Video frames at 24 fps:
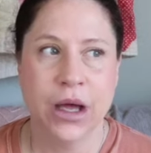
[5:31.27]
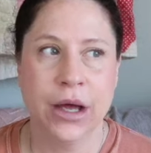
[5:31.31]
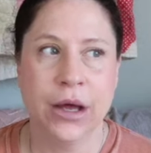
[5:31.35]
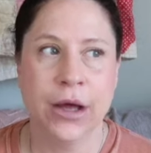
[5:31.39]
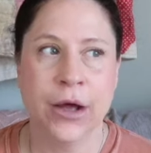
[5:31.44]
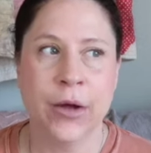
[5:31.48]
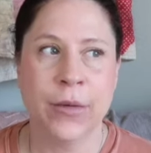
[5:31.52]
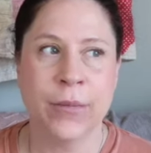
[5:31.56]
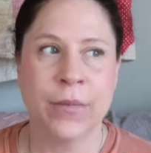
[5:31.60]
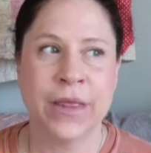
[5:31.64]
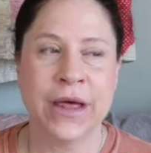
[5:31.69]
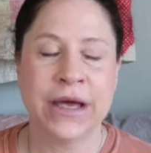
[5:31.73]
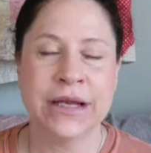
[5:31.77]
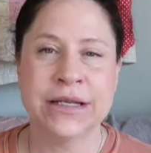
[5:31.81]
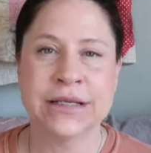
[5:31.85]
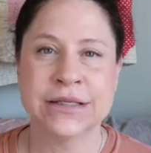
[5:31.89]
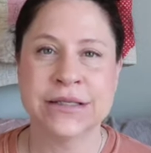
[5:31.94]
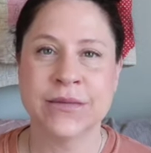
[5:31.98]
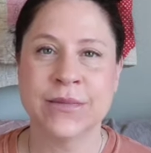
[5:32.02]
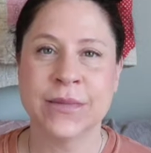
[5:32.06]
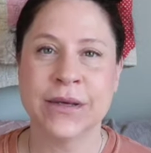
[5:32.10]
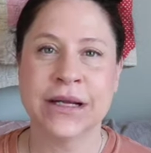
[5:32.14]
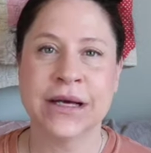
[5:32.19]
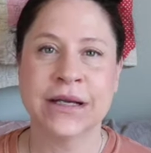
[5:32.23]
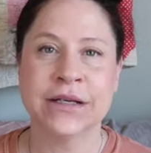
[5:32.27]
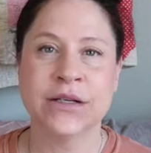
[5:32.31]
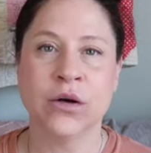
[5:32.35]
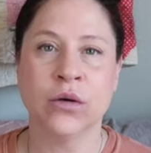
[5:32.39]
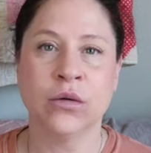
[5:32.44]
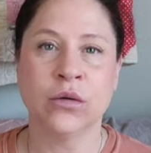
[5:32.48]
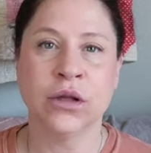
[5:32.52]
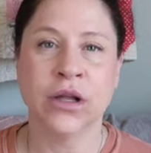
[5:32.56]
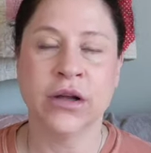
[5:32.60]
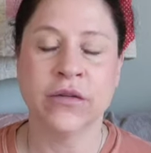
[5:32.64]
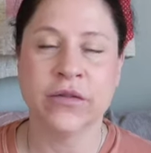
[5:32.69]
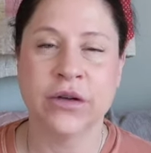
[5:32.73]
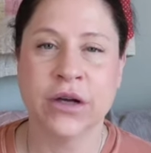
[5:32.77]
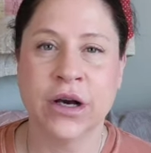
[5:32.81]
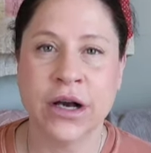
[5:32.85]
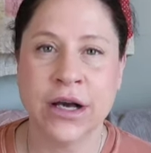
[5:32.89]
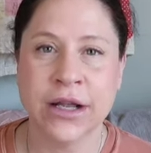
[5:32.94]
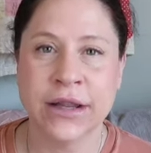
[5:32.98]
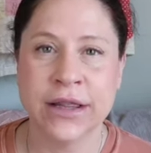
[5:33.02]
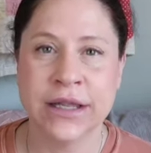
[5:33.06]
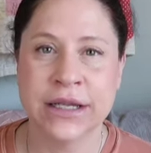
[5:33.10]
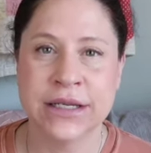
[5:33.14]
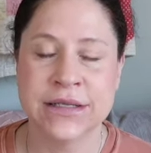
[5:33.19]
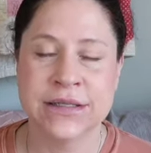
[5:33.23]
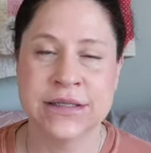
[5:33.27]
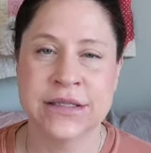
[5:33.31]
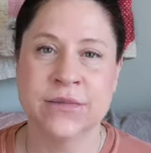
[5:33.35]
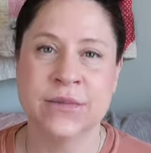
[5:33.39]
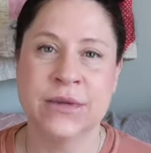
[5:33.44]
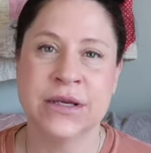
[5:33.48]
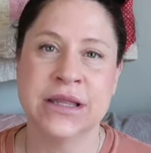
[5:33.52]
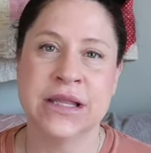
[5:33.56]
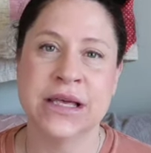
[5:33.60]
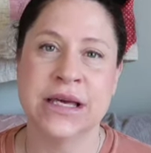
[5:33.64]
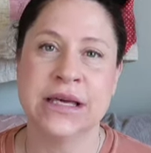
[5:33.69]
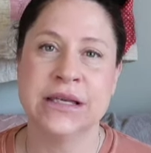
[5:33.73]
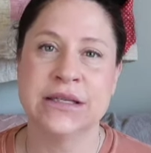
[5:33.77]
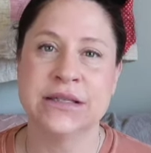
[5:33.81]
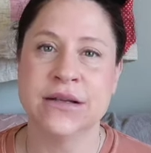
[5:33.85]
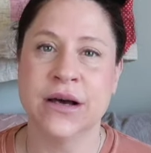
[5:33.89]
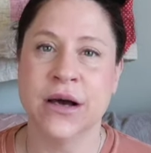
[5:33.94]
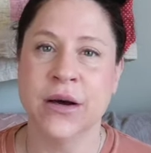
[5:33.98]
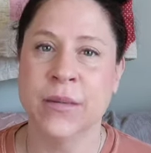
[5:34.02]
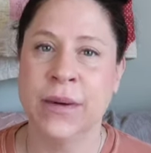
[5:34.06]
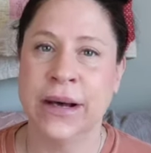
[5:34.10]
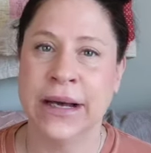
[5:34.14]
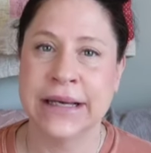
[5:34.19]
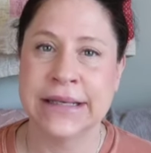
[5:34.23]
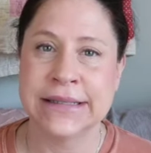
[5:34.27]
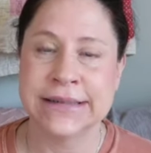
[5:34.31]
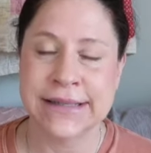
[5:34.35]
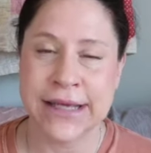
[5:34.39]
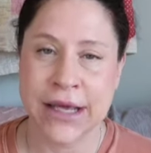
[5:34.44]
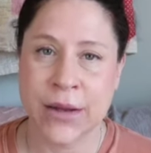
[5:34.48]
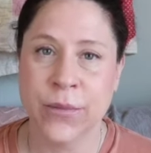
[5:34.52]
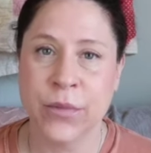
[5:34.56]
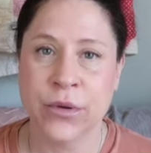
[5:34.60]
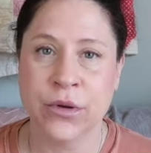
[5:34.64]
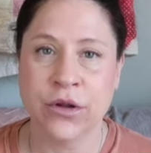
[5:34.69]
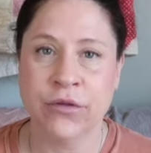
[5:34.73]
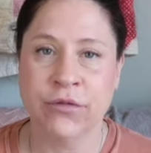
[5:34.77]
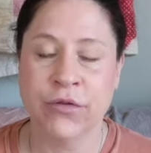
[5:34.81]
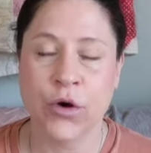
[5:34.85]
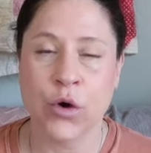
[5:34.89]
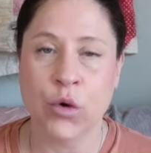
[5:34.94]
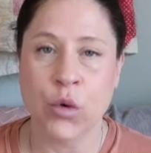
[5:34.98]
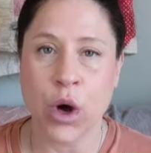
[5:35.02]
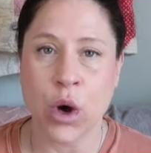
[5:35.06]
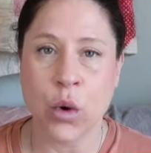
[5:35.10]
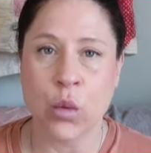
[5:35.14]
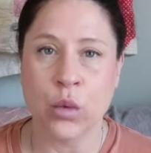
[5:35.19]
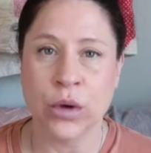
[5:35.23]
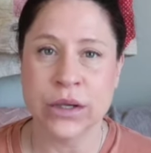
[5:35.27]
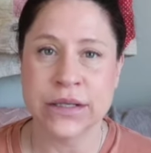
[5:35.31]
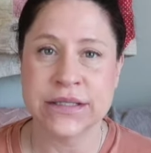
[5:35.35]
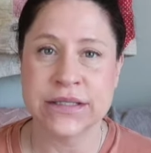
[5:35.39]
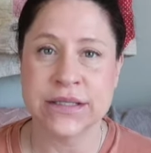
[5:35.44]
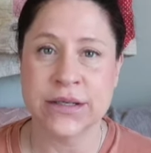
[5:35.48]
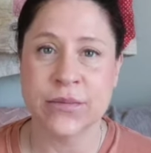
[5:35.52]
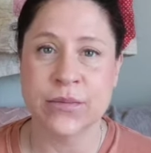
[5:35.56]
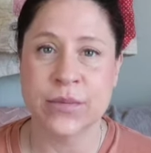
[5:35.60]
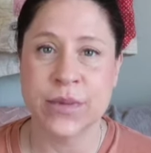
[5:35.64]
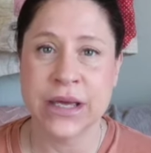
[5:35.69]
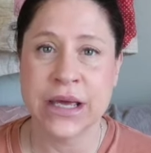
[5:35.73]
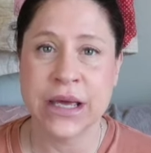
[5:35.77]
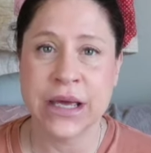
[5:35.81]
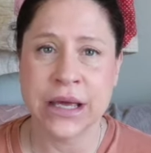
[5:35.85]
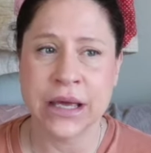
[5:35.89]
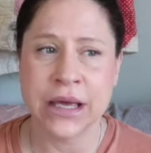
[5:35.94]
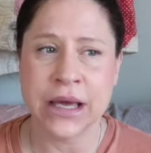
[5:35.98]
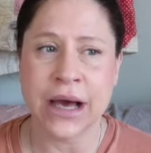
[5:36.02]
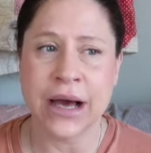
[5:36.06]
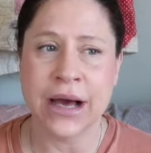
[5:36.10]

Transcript: Um, that doesn't mean I don't love God. That doesn't mean that he's not my example of who I want to be.